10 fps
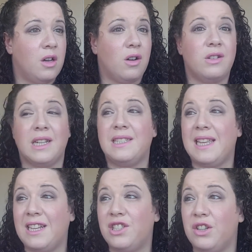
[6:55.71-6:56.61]

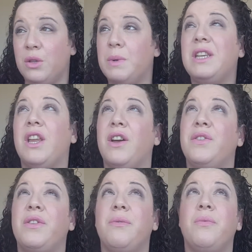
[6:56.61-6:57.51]
condensation on the
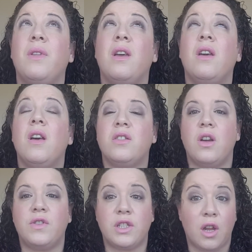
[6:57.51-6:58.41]
windows.
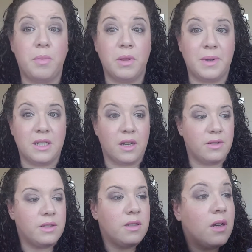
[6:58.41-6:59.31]
So I've just opened the
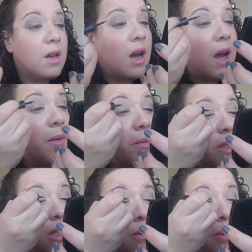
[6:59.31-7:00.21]
windows. I'm
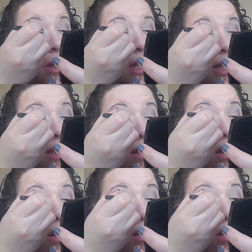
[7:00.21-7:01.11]
just going to put this
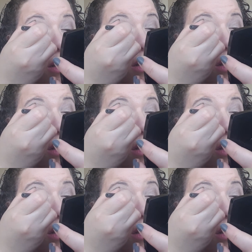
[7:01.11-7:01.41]
on